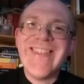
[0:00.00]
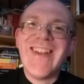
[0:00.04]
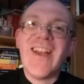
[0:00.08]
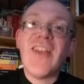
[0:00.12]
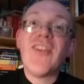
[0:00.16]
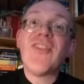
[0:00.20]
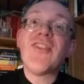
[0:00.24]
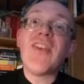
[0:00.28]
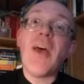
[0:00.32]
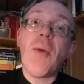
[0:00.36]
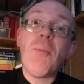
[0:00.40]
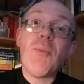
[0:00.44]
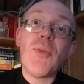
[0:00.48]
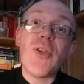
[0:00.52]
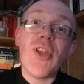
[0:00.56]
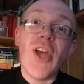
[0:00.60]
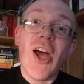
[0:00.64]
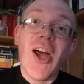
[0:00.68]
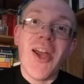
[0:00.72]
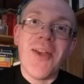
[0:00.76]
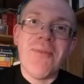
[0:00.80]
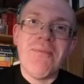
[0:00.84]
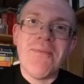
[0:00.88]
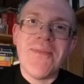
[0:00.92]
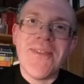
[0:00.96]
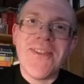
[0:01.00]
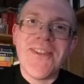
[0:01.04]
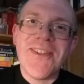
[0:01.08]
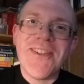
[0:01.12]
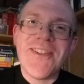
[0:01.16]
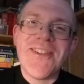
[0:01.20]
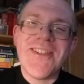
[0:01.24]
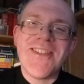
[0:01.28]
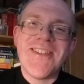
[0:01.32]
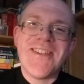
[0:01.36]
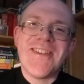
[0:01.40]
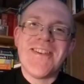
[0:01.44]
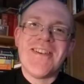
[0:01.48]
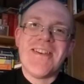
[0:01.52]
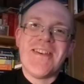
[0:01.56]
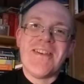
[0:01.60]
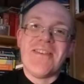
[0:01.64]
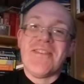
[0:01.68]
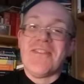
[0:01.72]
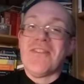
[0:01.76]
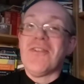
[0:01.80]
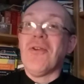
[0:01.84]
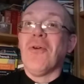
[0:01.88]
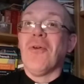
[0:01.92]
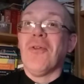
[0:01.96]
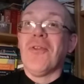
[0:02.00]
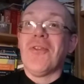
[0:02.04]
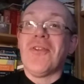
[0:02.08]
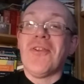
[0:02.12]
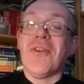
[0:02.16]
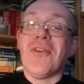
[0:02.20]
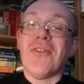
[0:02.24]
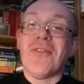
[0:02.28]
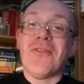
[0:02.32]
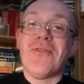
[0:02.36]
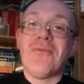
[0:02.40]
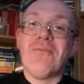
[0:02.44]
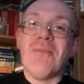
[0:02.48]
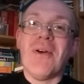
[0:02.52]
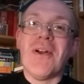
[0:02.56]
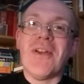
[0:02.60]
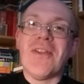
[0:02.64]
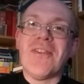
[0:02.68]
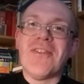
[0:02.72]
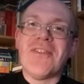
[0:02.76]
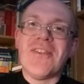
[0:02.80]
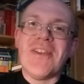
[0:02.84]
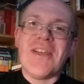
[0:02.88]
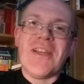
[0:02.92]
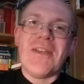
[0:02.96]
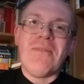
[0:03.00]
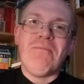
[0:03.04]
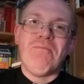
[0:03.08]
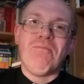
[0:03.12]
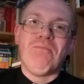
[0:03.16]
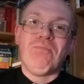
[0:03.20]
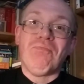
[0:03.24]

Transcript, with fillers: Sometimes, as the Orthodox might say.